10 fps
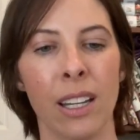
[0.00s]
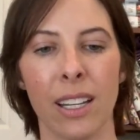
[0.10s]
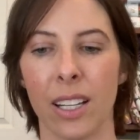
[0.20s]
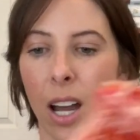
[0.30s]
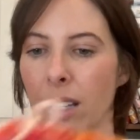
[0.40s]

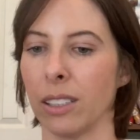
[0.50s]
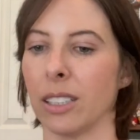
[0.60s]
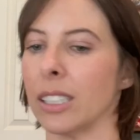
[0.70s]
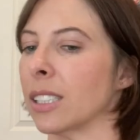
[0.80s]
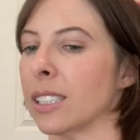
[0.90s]

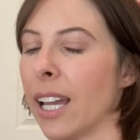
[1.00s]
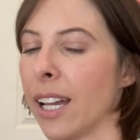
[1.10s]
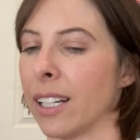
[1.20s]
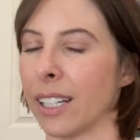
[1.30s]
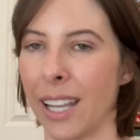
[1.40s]
colors
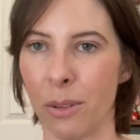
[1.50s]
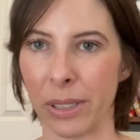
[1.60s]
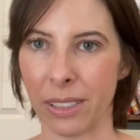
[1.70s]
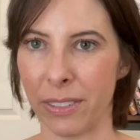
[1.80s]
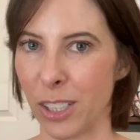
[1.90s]
and I can't
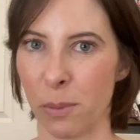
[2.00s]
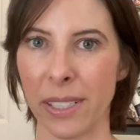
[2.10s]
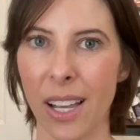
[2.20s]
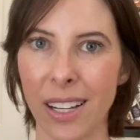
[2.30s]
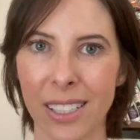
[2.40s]
wait to finish my
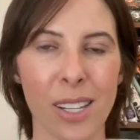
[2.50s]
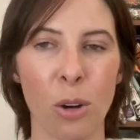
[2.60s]
socks.